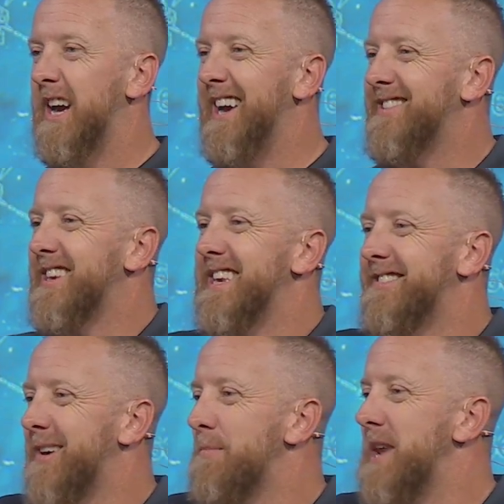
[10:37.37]
Is it
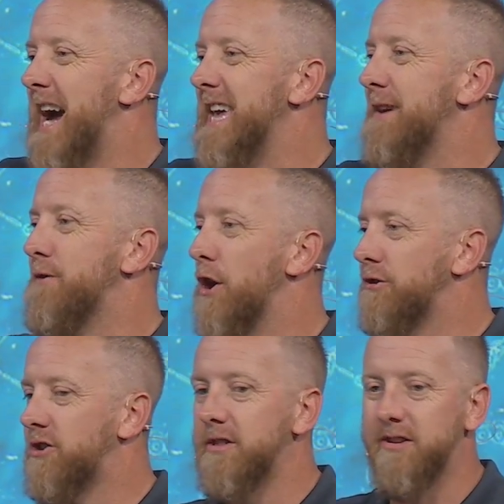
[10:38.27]
some naive
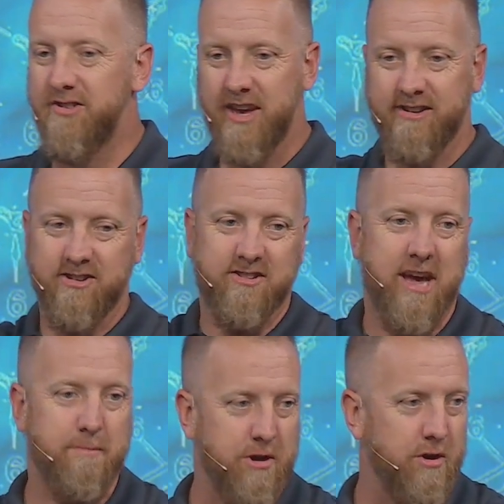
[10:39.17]
notion that sex is
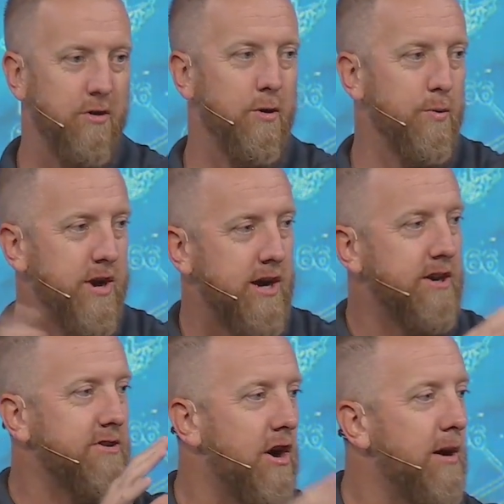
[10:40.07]
taboo or we're not
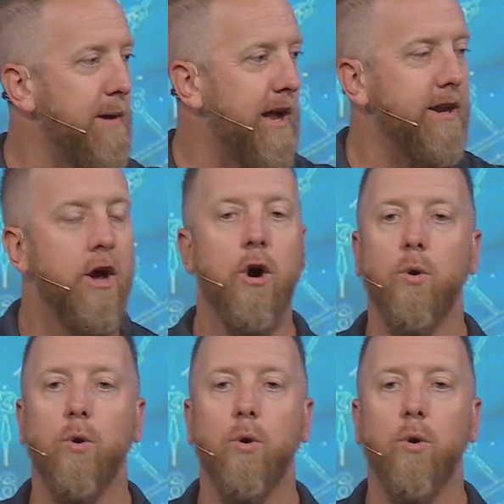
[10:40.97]
going to talk about it?